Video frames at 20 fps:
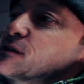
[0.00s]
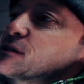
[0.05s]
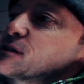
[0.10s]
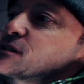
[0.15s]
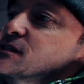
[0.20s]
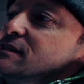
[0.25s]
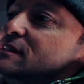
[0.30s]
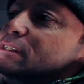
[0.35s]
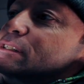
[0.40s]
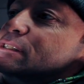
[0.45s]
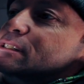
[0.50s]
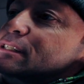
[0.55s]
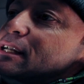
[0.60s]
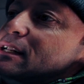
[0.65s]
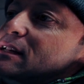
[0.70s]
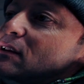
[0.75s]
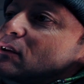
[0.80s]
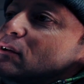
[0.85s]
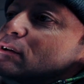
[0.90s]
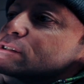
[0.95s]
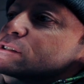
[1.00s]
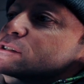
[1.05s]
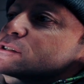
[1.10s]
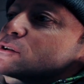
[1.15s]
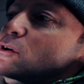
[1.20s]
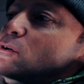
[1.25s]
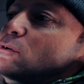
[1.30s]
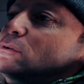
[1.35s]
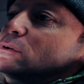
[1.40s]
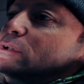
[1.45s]
this
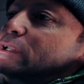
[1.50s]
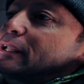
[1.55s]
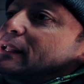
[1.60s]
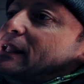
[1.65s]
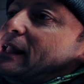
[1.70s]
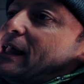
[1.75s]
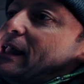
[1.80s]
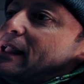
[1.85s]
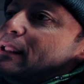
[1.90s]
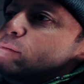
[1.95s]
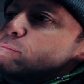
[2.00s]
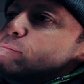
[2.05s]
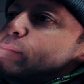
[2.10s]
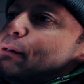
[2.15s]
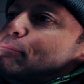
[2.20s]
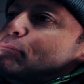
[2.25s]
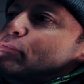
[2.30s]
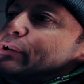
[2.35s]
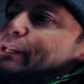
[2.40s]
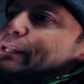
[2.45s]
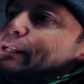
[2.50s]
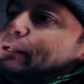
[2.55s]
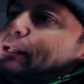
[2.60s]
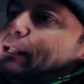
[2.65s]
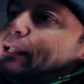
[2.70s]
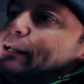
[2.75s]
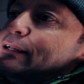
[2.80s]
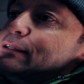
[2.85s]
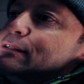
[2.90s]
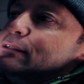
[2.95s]
sunglasses holder and map reading
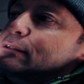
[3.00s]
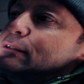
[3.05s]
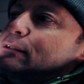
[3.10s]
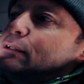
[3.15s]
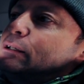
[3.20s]
light.